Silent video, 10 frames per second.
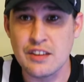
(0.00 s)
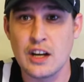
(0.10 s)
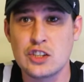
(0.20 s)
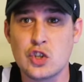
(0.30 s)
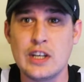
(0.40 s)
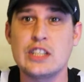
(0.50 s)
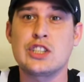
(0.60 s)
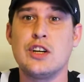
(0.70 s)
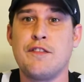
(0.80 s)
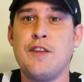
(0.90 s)
a
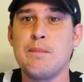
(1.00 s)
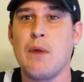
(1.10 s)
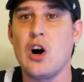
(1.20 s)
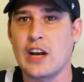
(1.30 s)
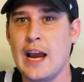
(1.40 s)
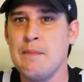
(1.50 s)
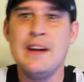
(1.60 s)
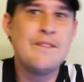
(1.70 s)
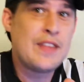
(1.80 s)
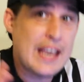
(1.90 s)
traditional football game,
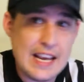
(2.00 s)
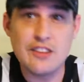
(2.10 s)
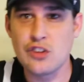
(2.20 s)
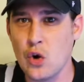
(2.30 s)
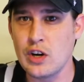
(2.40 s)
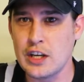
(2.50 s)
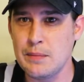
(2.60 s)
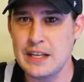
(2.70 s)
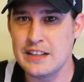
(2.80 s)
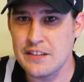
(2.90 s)
is going to
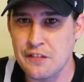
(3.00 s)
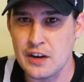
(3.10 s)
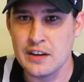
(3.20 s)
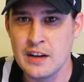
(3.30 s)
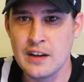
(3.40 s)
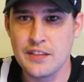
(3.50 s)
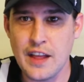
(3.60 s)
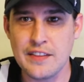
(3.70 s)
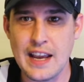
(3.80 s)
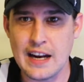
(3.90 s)
be different
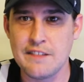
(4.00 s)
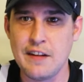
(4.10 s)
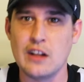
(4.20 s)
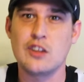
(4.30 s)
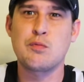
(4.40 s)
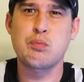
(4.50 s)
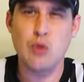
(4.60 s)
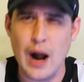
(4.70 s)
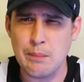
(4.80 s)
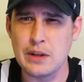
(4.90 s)
than the NFL. It's
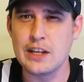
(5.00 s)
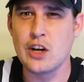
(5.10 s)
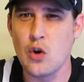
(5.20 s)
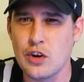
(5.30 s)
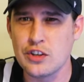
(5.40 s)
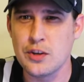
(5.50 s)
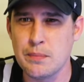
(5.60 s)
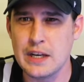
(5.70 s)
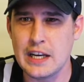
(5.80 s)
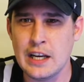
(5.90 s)
probably going to
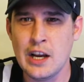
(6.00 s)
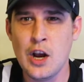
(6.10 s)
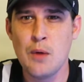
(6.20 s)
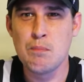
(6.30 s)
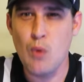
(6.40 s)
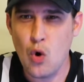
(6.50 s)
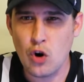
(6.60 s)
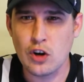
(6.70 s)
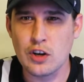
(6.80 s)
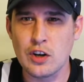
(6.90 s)
be
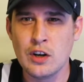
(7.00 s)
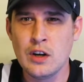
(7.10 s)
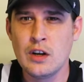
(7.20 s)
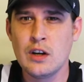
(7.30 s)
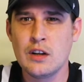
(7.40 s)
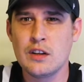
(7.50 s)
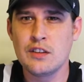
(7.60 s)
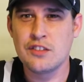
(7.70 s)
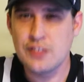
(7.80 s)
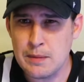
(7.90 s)
more
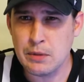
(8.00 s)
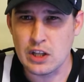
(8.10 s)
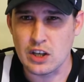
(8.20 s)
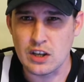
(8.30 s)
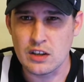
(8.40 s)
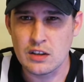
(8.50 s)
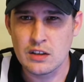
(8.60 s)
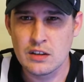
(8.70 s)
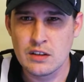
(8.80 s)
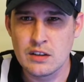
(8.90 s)
similar
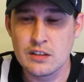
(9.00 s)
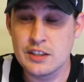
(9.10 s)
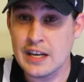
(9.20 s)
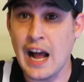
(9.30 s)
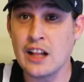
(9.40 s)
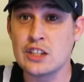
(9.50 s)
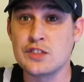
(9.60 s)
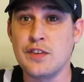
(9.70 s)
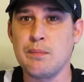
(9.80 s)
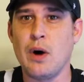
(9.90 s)
to college
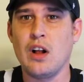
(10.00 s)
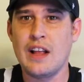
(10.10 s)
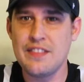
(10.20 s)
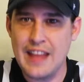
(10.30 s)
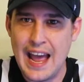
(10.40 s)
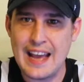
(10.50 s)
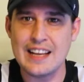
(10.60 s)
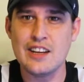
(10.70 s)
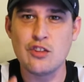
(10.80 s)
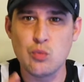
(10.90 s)
football, and that
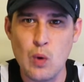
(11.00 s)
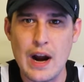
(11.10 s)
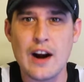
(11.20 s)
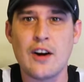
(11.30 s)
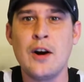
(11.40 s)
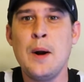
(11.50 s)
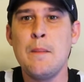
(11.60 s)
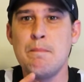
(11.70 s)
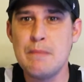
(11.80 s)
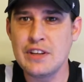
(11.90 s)
is where
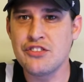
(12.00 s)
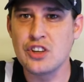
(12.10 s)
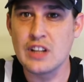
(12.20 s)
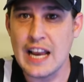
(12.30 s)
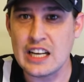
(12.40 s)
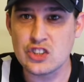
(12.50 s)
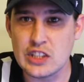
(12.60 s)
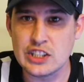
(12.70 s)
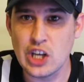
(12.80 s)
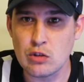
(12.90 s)
Mr.
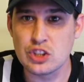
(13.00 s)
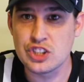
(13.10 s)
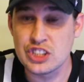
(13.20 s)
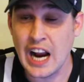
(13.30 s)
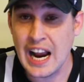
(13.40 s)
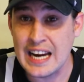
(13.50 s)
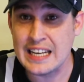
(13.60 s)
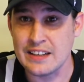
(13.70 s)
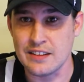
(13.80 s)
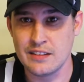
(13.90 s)
Landry Jones shined.